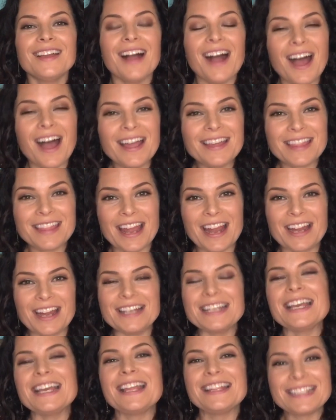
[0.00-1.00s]
Hi
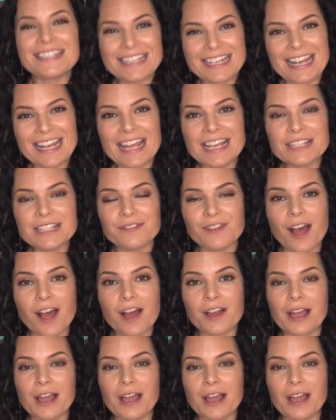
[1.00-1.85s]
there. In today's vlog,